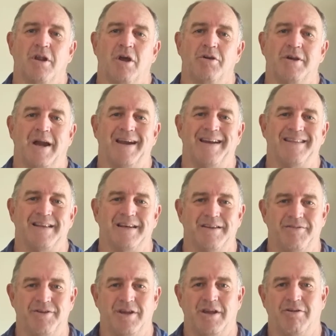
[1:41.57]
locating the
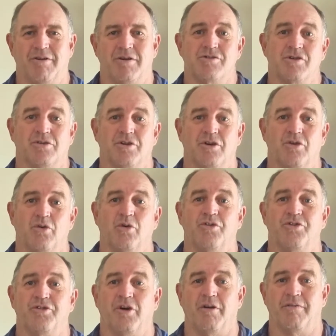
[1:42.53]
living areas on the
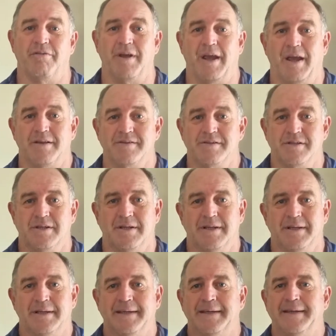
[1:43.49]
north side of the house.
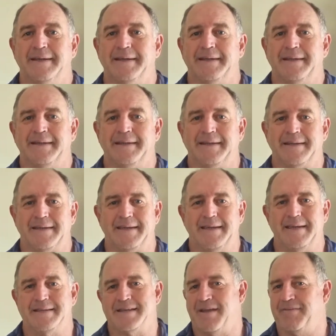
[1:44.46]
The
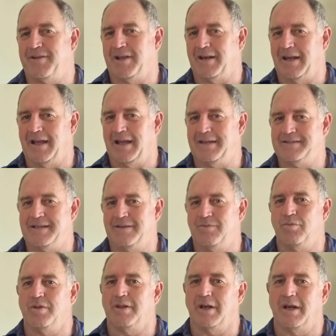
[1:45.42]
key is having
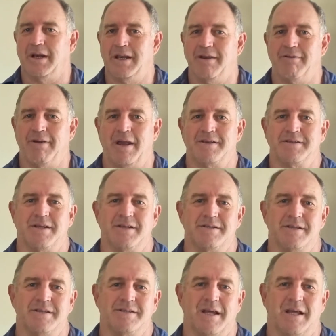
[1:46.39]
glazing with clear access
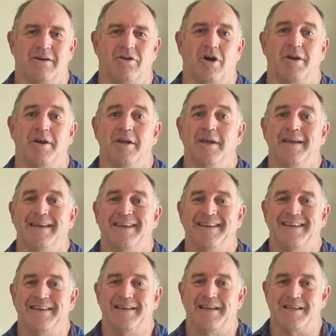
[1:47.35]
to sunlight,
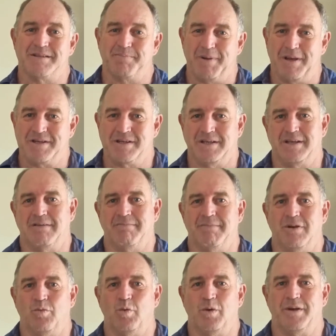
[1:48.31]
especially
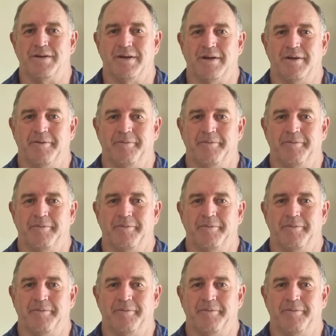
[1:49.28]
in midwinter.